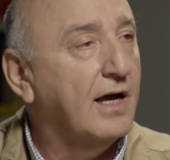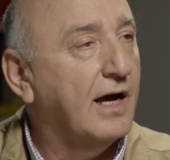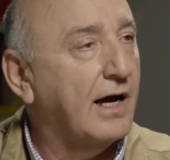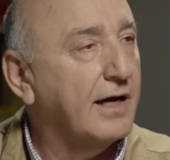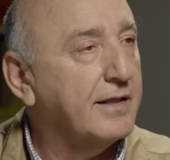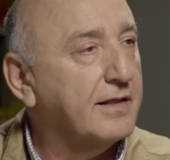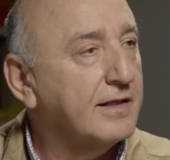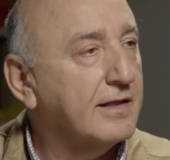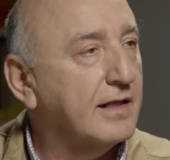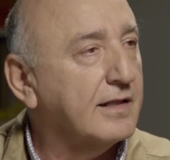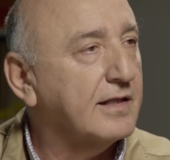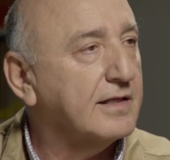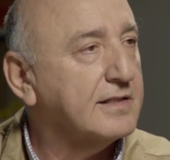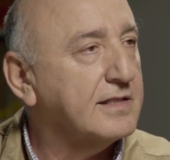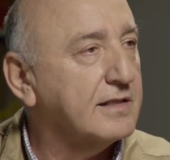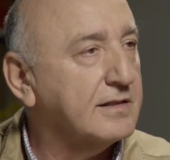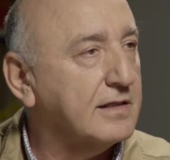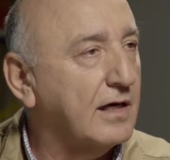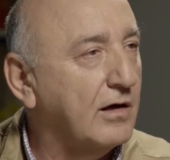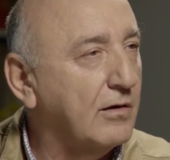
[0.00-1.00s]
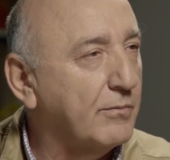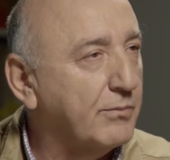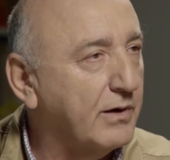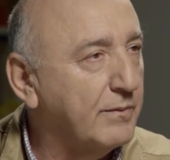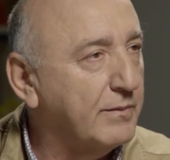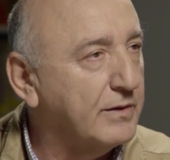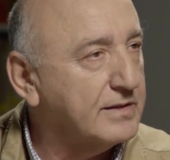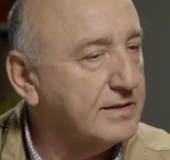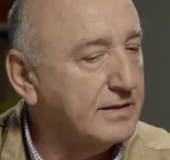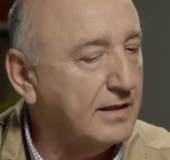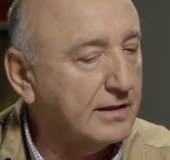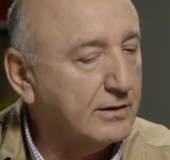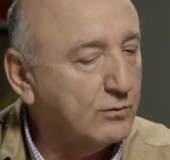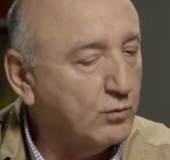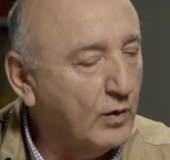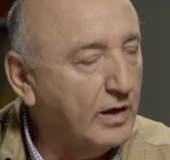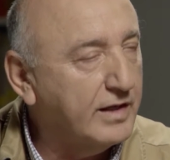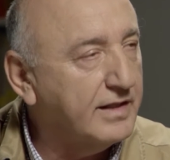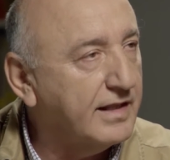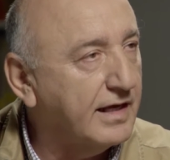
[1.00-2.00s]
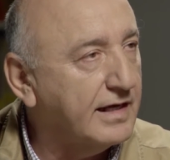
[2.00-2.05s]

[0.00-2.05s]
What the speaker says: I think that this is our premise, that when